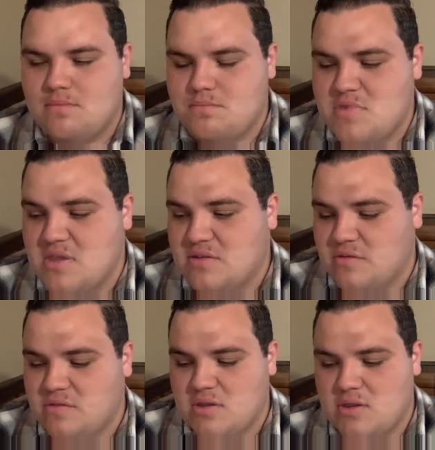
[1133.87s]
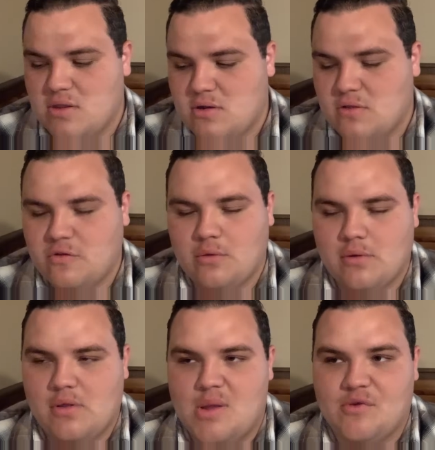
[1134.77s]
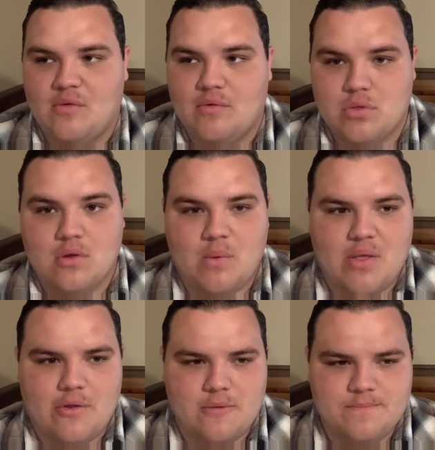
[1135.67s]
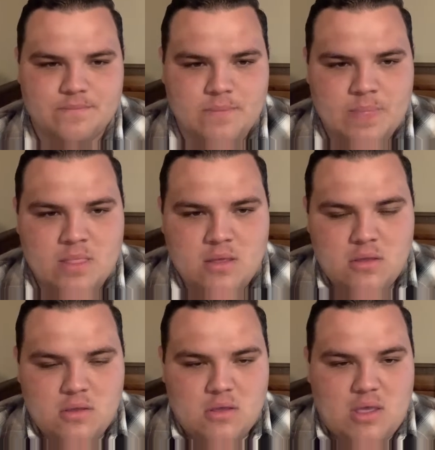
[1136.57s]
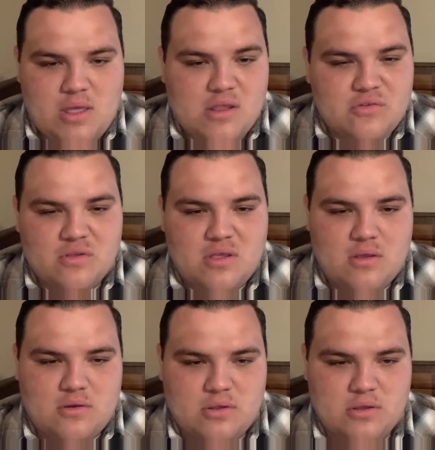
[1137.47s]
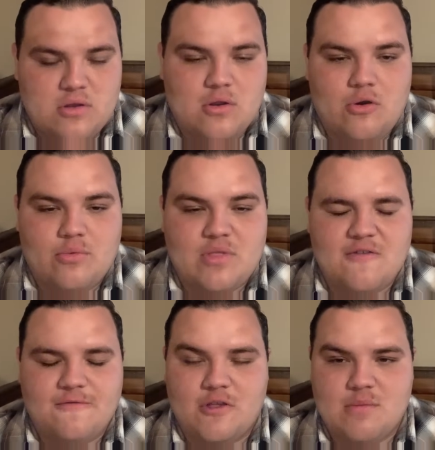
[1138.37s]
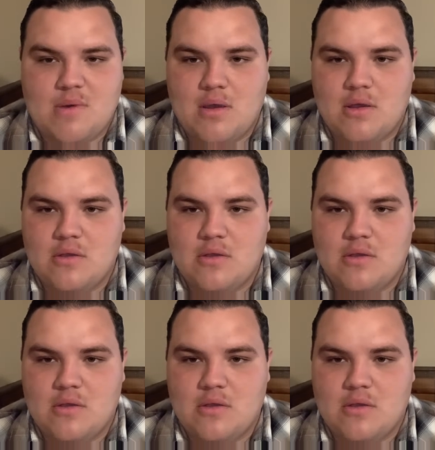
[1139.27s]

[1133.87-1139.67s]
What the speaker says: get to see a solar eclipse with good weather. And thankfully my